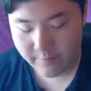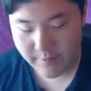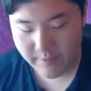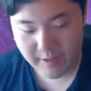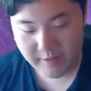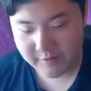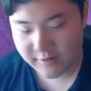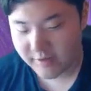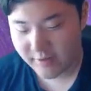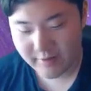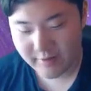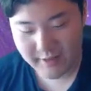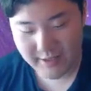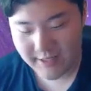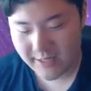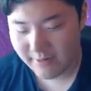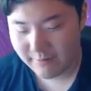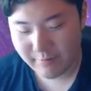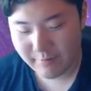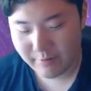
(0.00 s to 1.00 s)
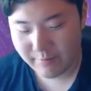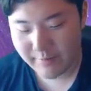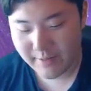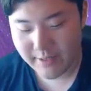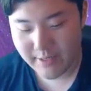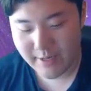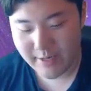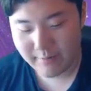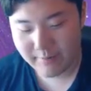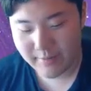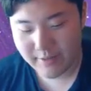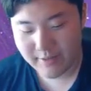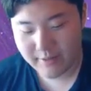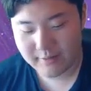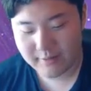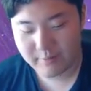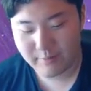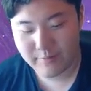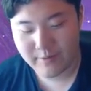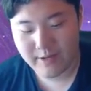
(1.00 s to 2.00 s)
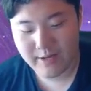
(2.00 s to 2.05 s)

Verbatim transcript: Perish Song and that will be game because